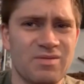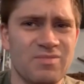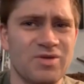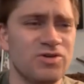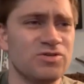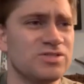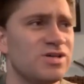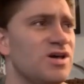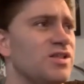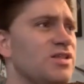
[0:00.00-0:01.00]
probably hurt,
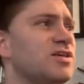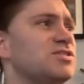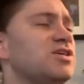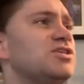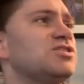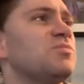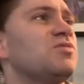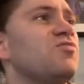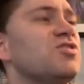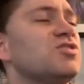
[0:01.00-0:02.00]
like, say, some
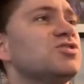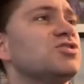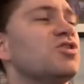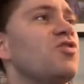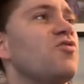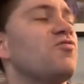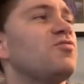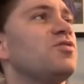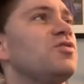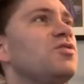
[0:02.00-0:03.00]
divisions of,
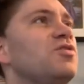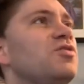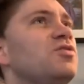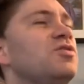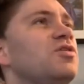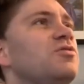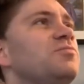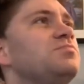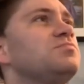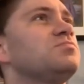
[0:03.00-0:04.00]
you know,
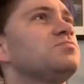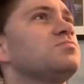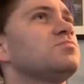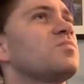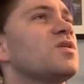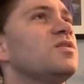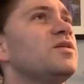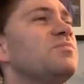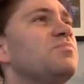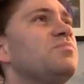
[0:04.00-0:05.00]

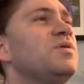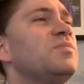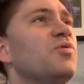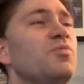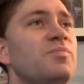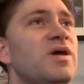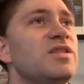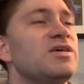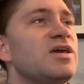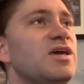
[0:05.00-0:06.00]
like, people who
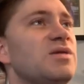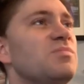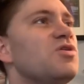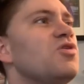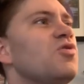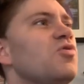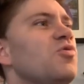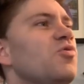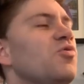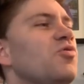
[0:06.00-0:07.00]
made the game
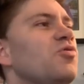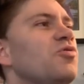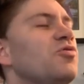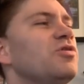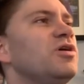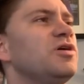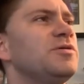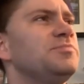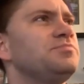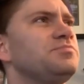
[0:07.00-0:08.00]
or
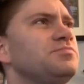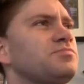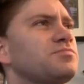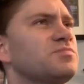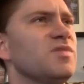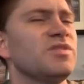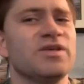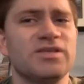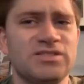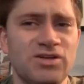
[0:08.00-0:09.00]
in the
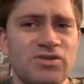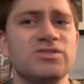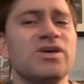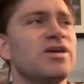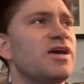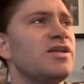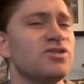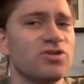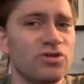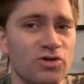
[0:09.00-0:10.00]
casinos. Yeah, that
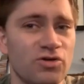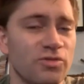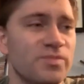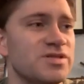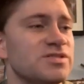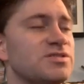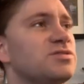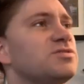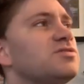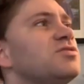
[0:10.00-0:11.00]
hurt local
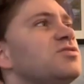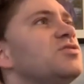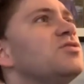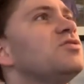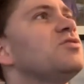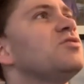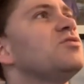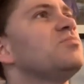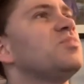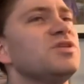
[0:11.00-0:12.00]
businesses.
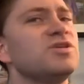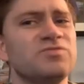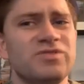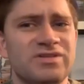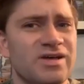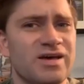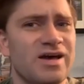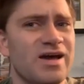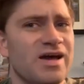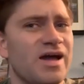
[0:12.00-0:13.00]
But this one,
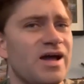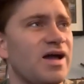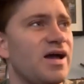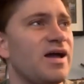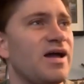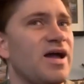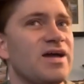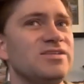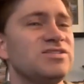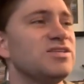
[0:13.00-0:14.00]

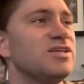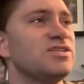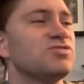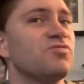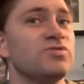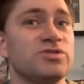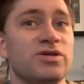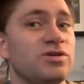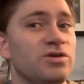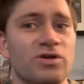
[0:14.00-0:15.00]
I just think this one was
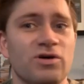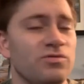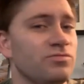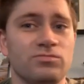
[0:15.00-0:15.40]
like, you know,